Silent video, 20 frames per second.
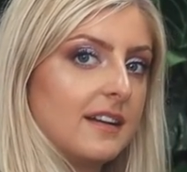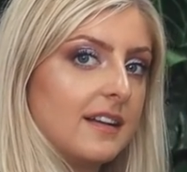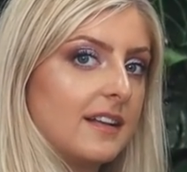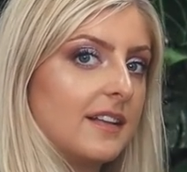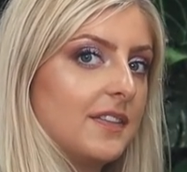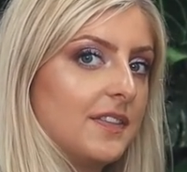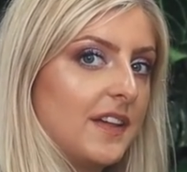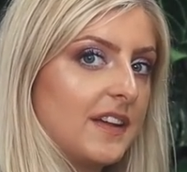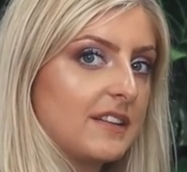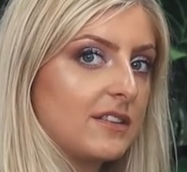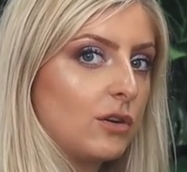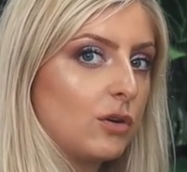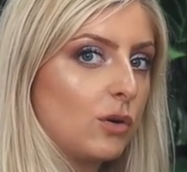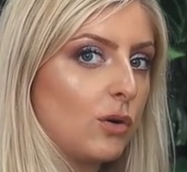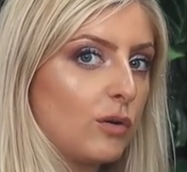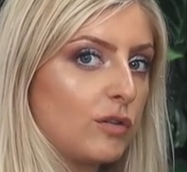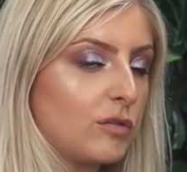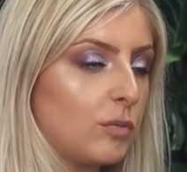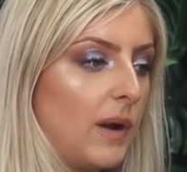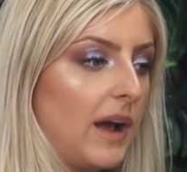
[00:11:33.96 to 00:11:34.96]
This all
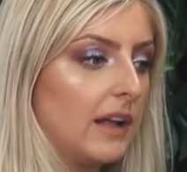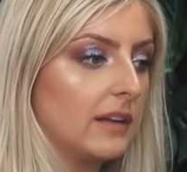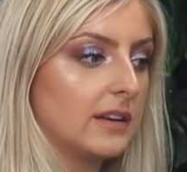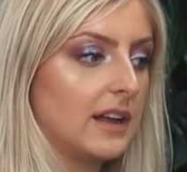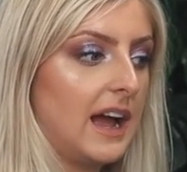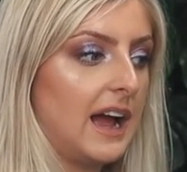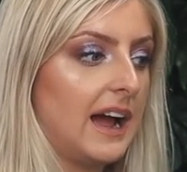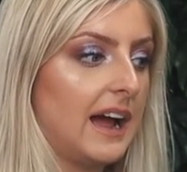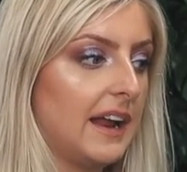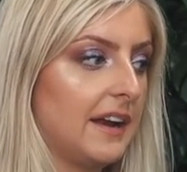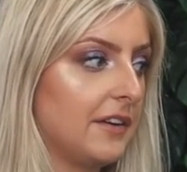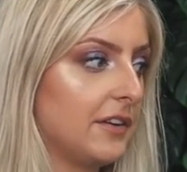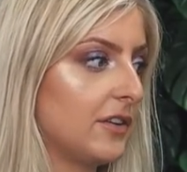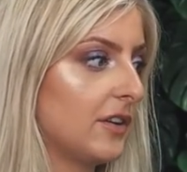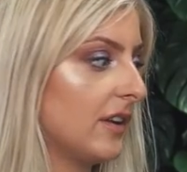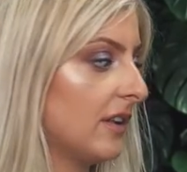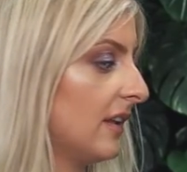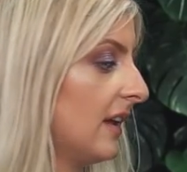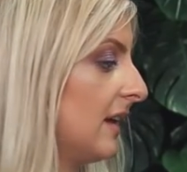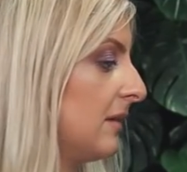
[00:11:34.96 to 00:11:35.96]
goes well and
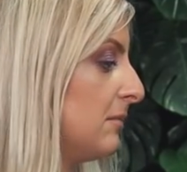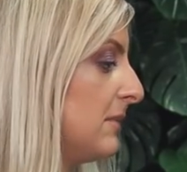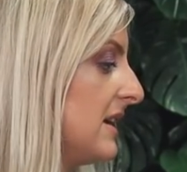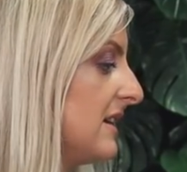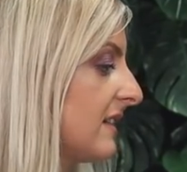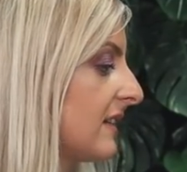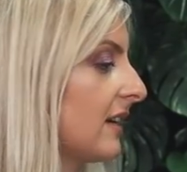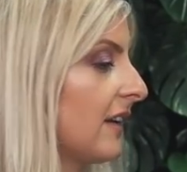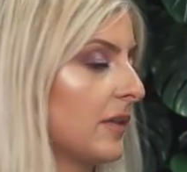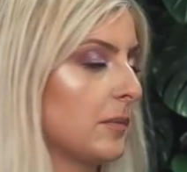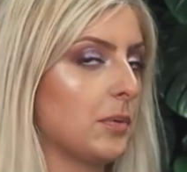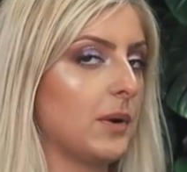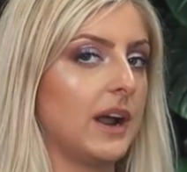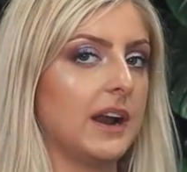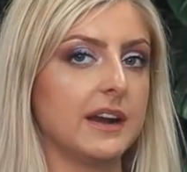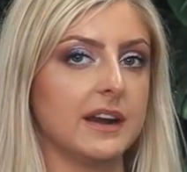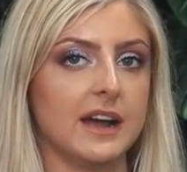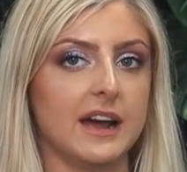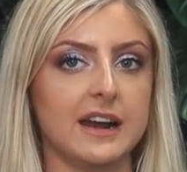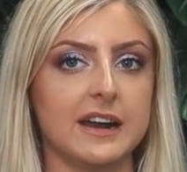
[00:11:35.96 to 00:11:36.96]
it meets another
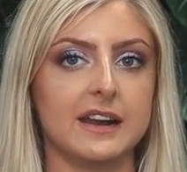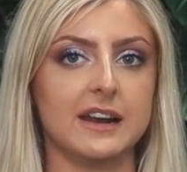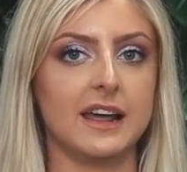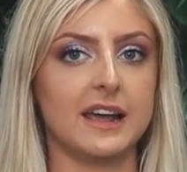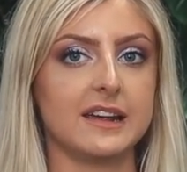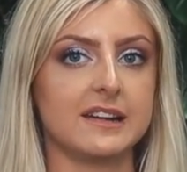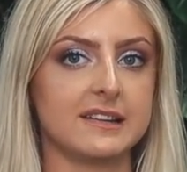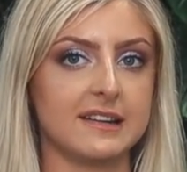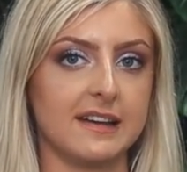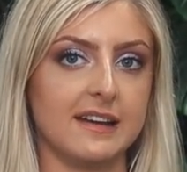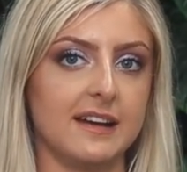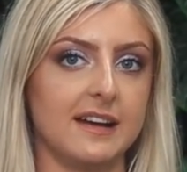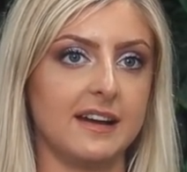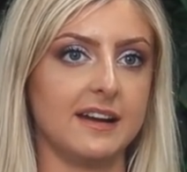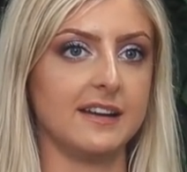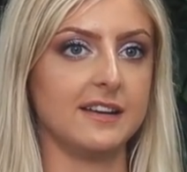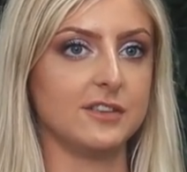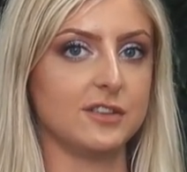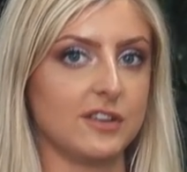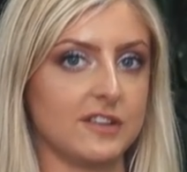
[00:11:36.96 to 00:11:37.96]
plant and it likes it
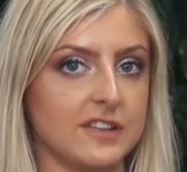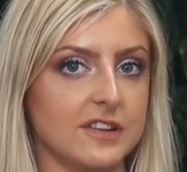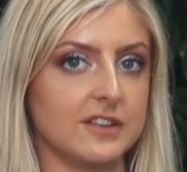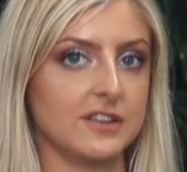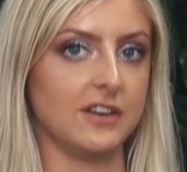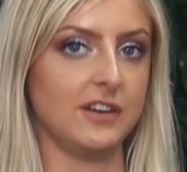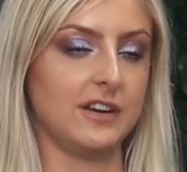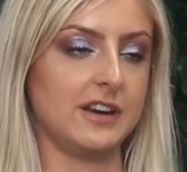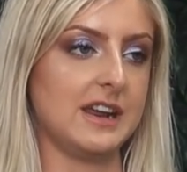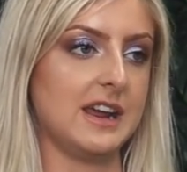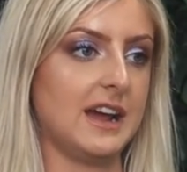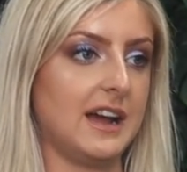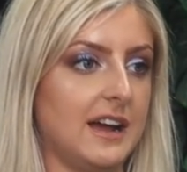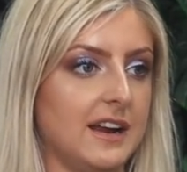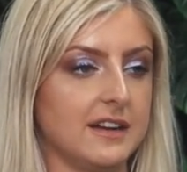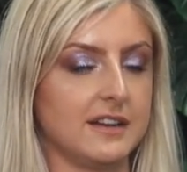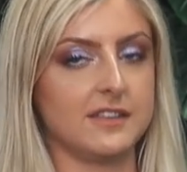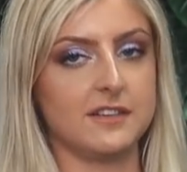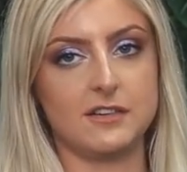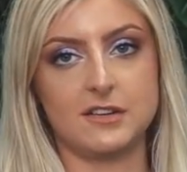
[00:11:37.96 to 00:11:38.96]
and it does the dirty
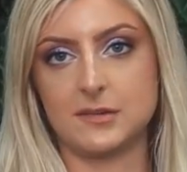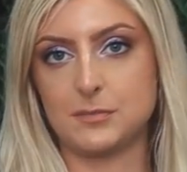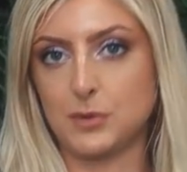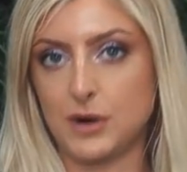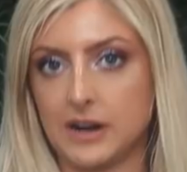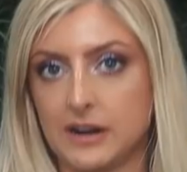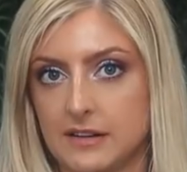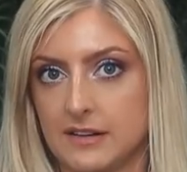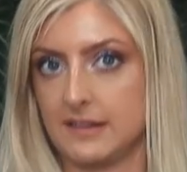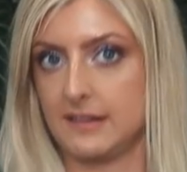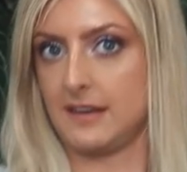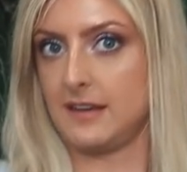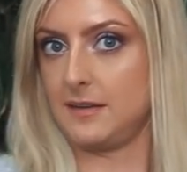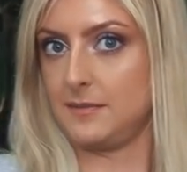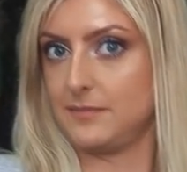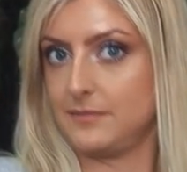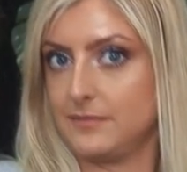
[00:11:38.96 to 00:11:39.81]
and there is a pregnancy.